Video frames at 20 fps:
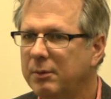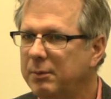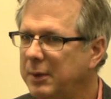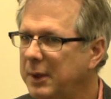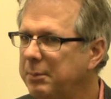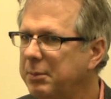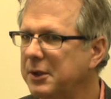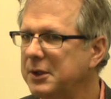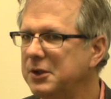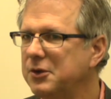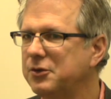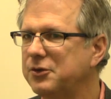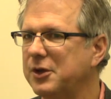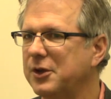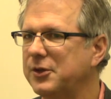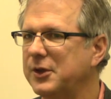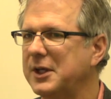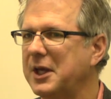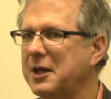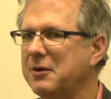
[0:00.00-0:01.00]
People are used
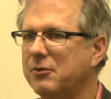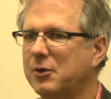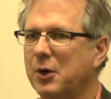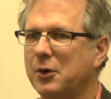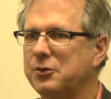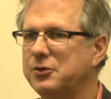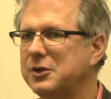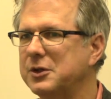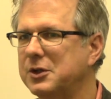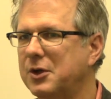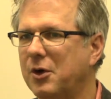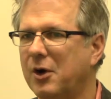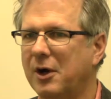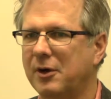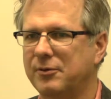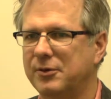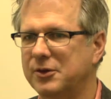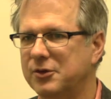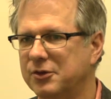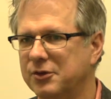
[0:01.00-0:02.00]
to thinking of roasted
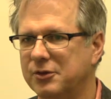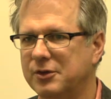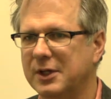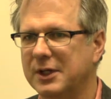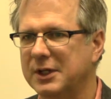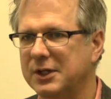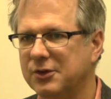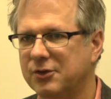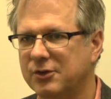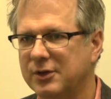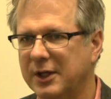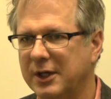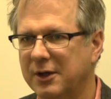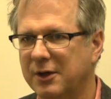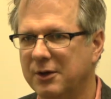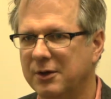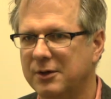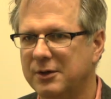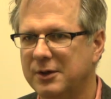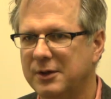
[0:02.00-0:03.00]
coffees as getting
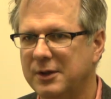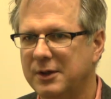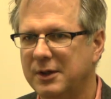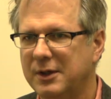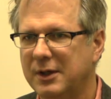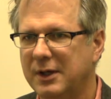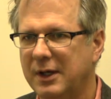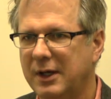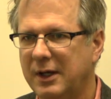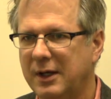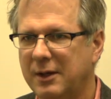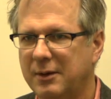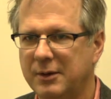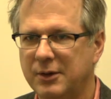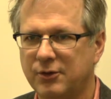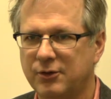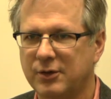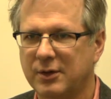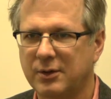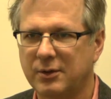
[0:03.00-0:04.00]
stale.
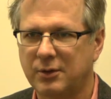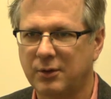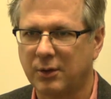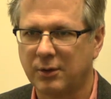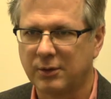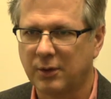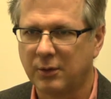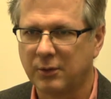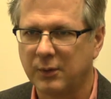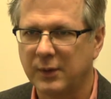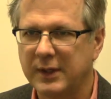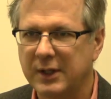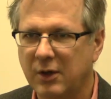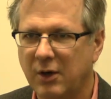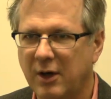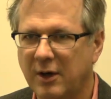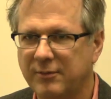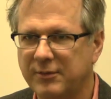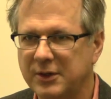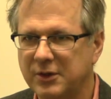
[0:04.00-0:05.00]
Don't green
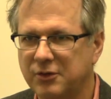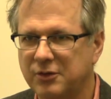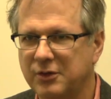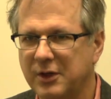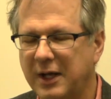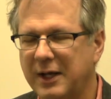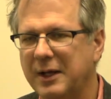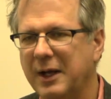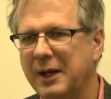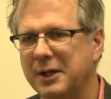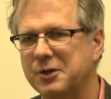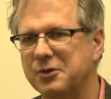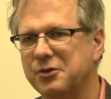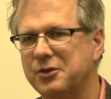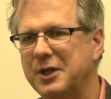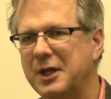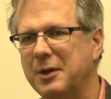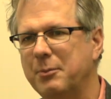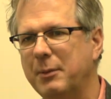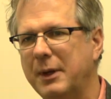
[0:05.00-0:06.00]
coffees, I
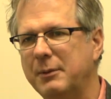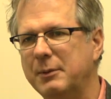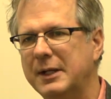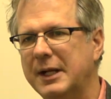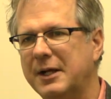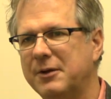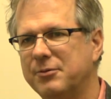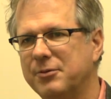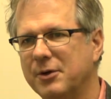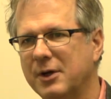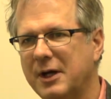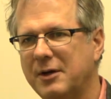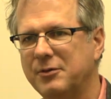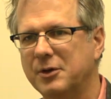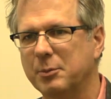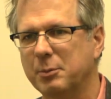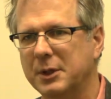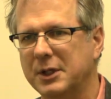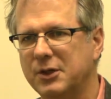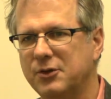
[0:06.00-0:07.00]
understand maybe not
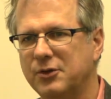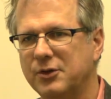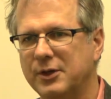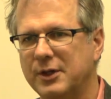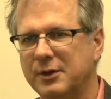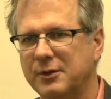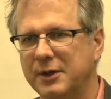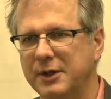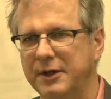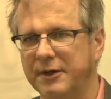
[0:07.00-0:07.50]
forever, but isn't there a